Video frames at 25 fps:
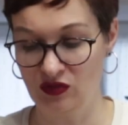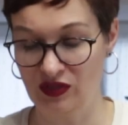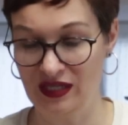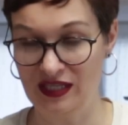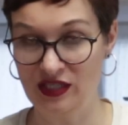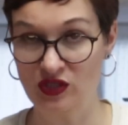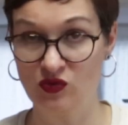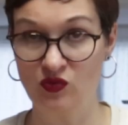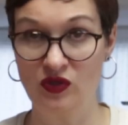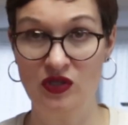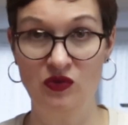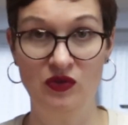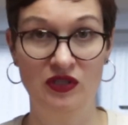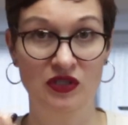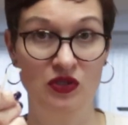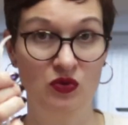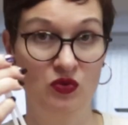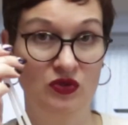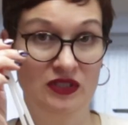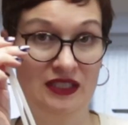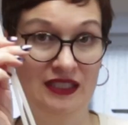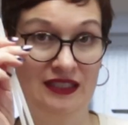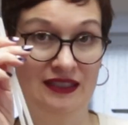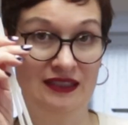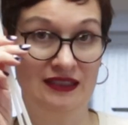So that's why we're
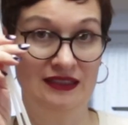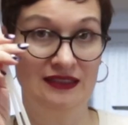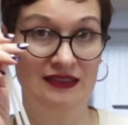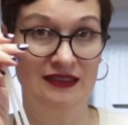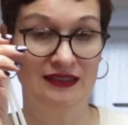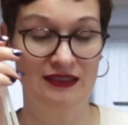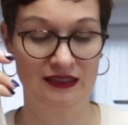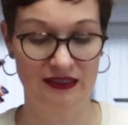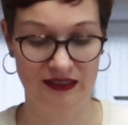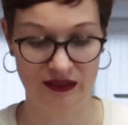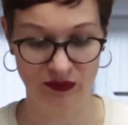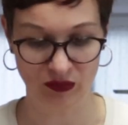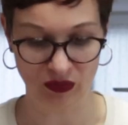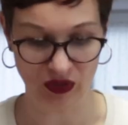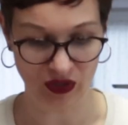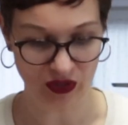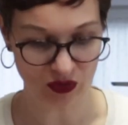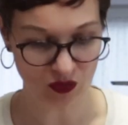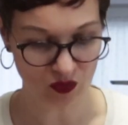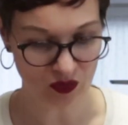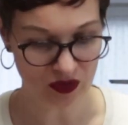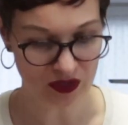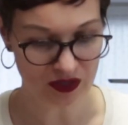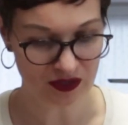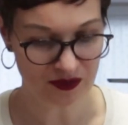using the
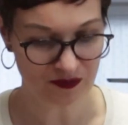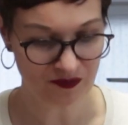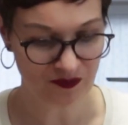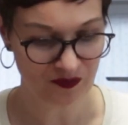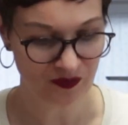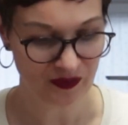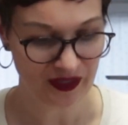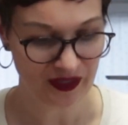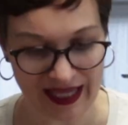small one.